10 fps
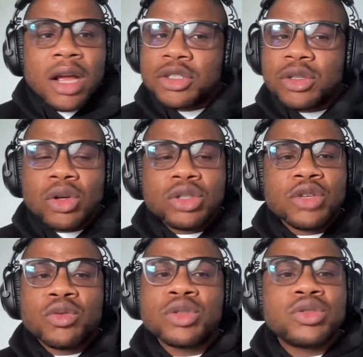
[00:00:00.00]

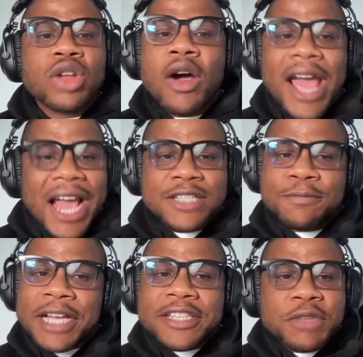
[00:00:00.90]
You would not
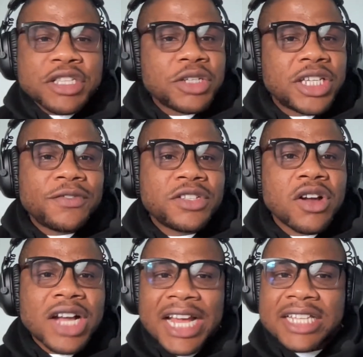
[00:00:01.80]
expect me to give to the
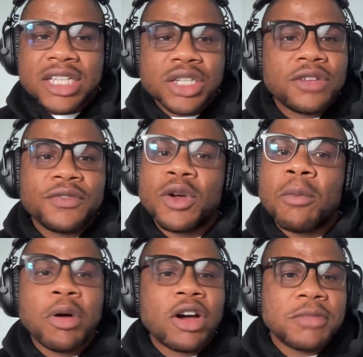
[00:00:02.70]
organization if
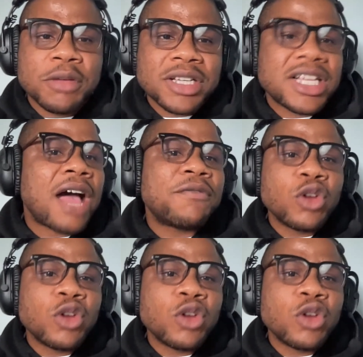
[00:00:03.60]
your board members have